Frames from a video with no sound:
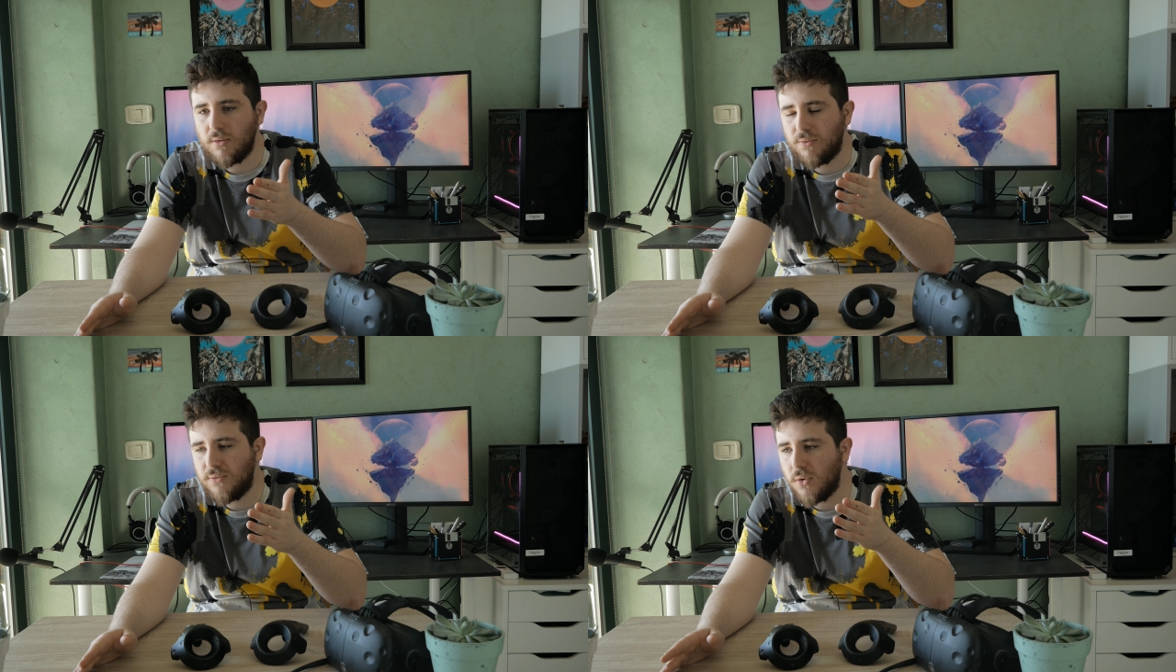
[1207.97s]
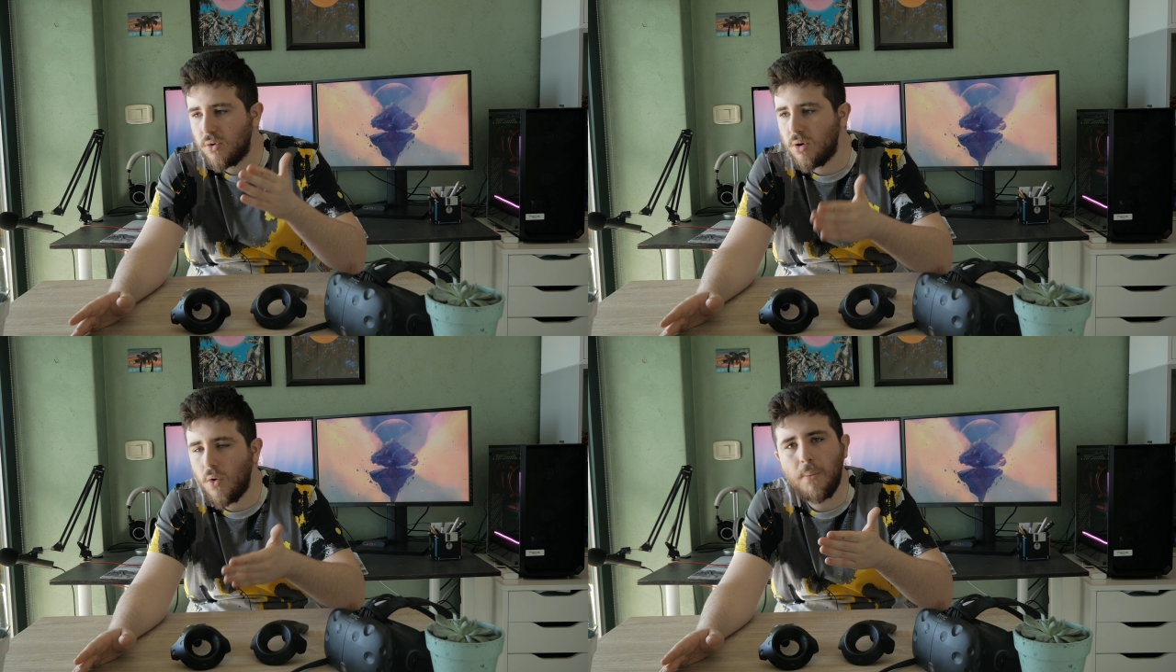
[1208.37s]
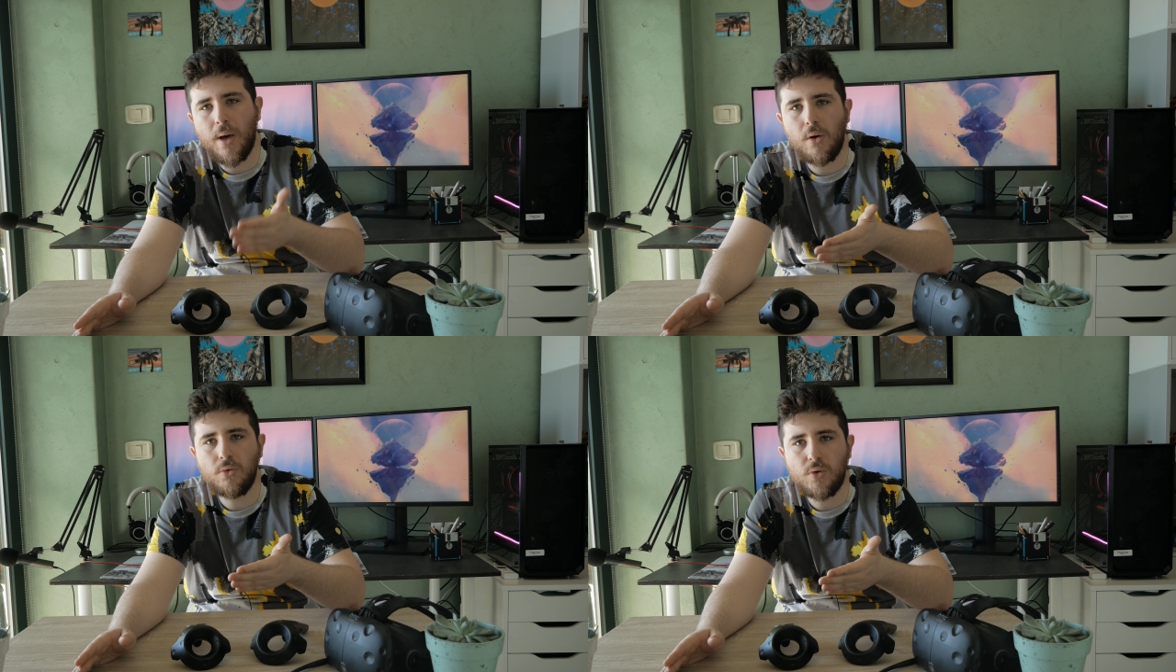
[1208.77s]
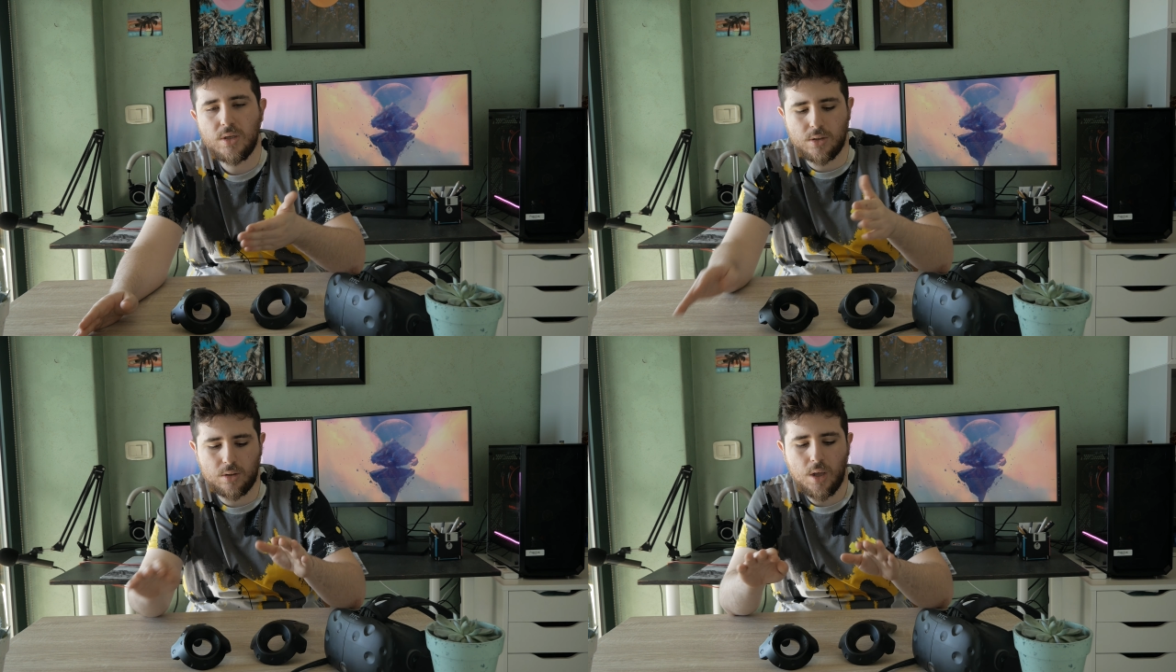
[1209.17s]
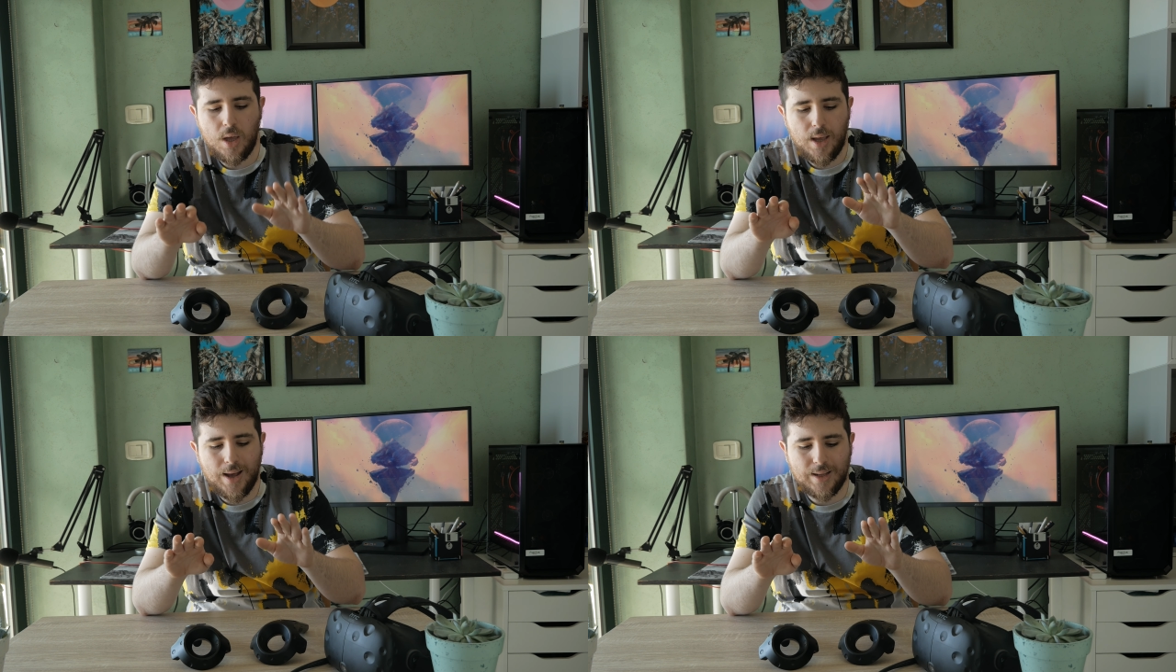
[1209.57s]
for no apparent reason.
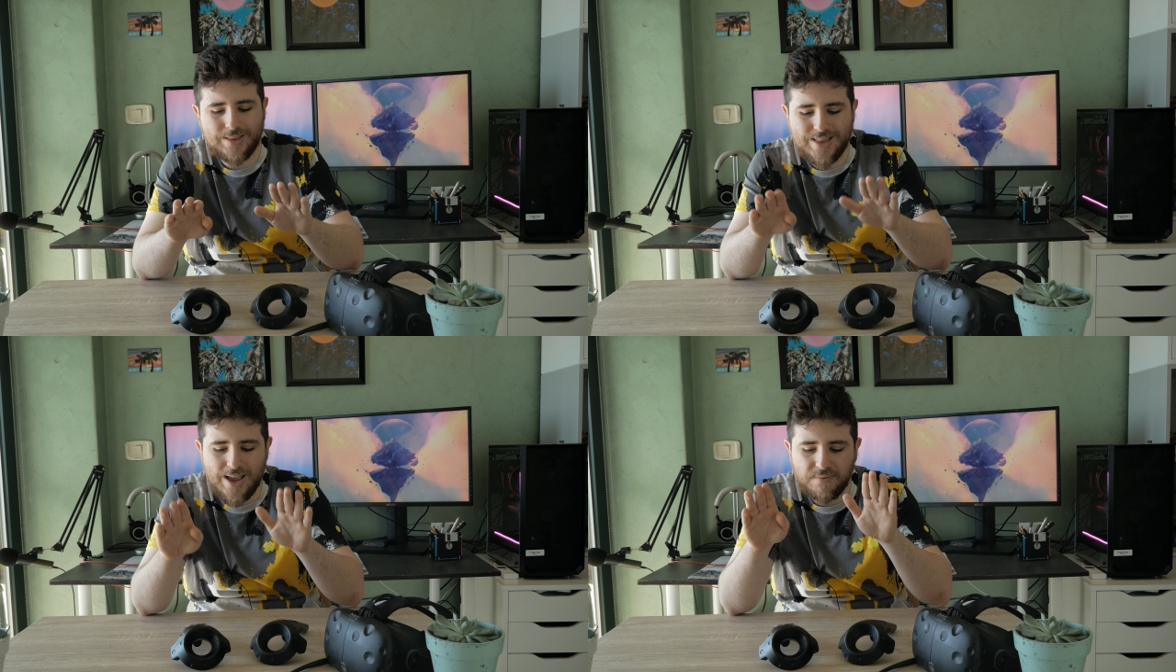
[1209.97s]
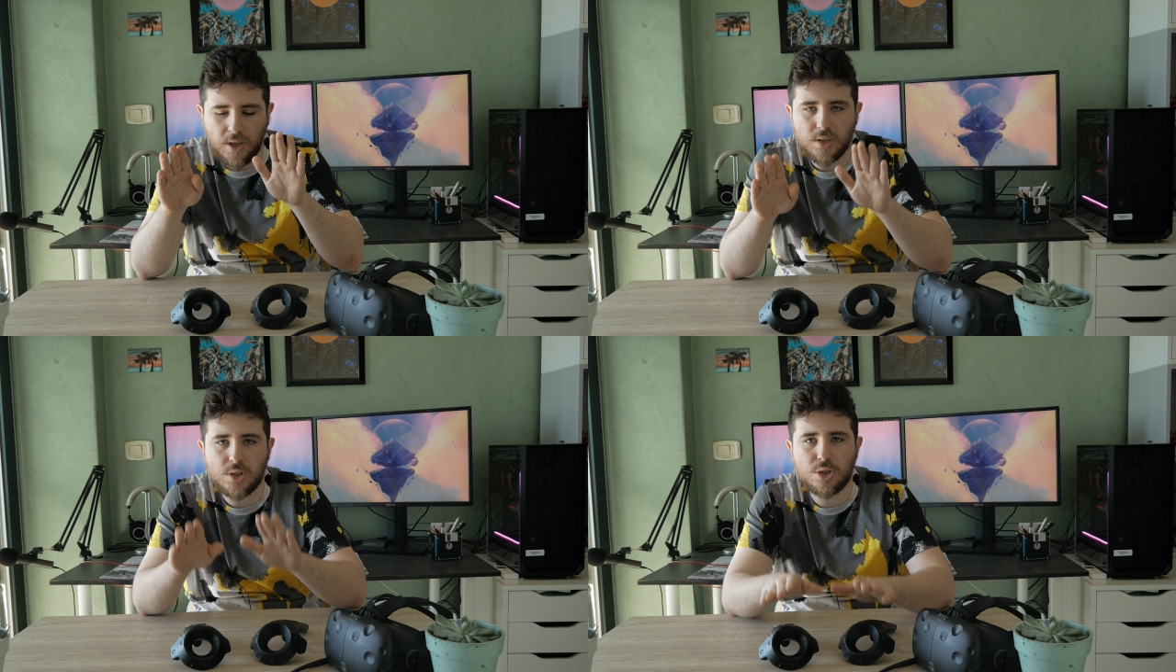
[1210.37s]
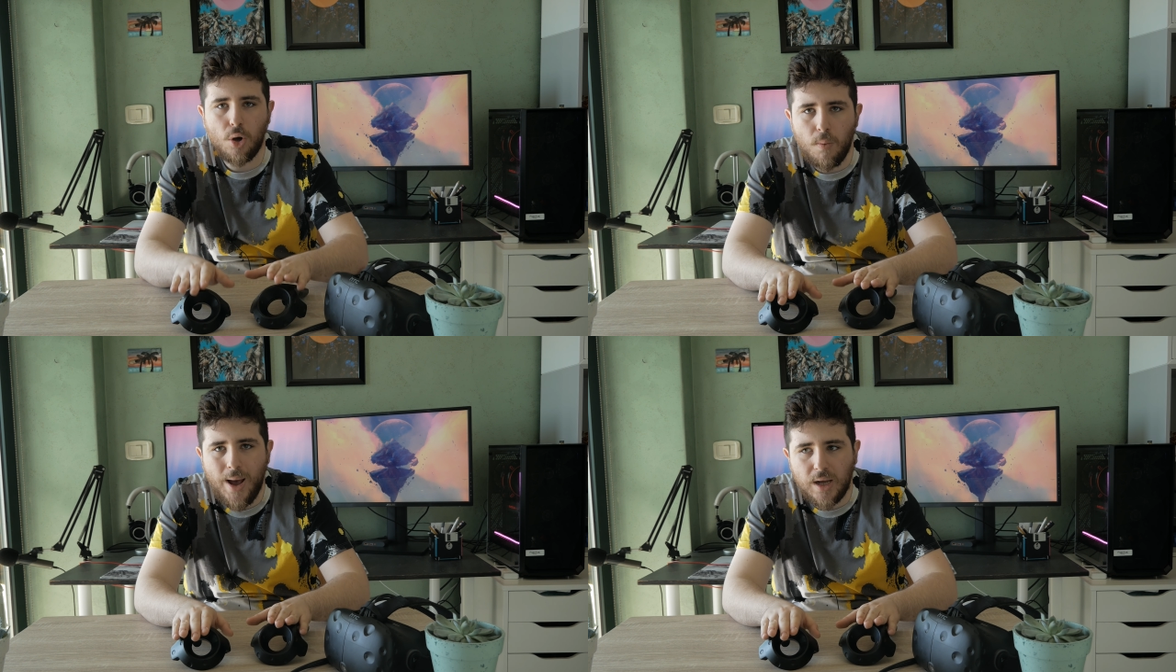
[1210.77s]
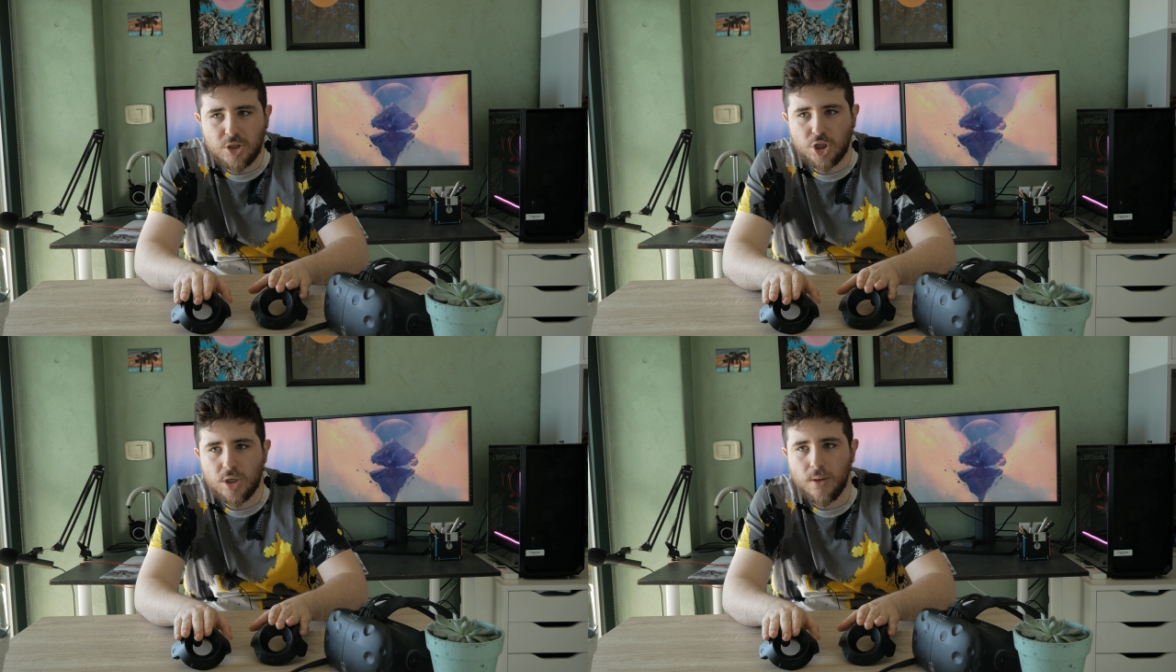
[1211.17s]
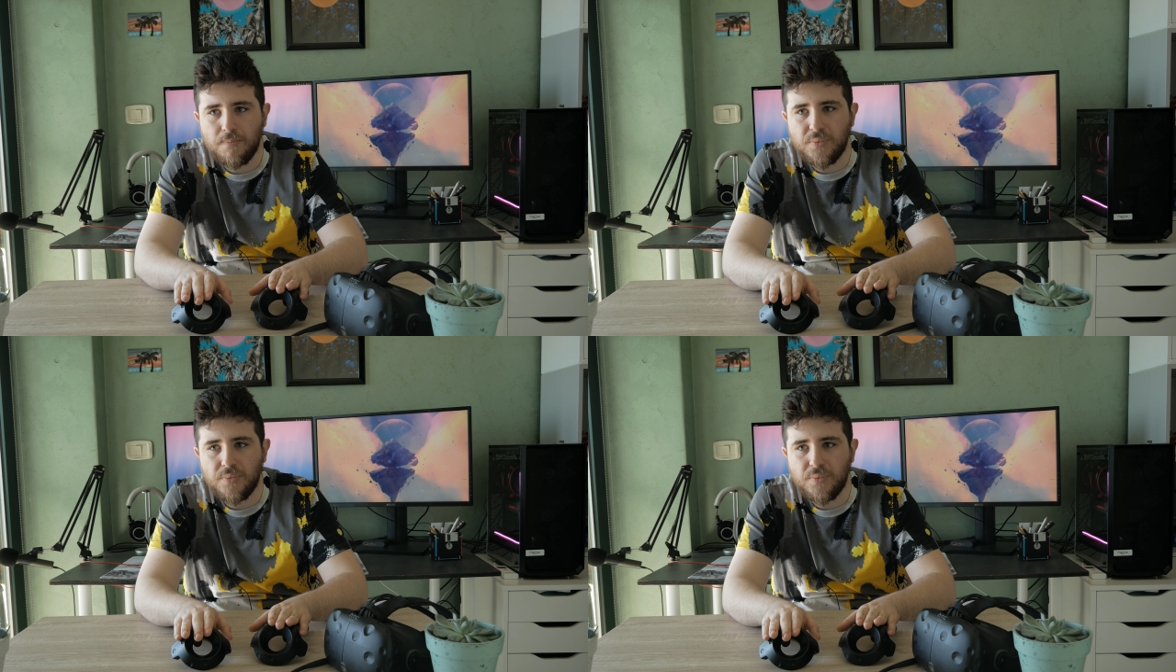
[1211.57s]
They've done so much,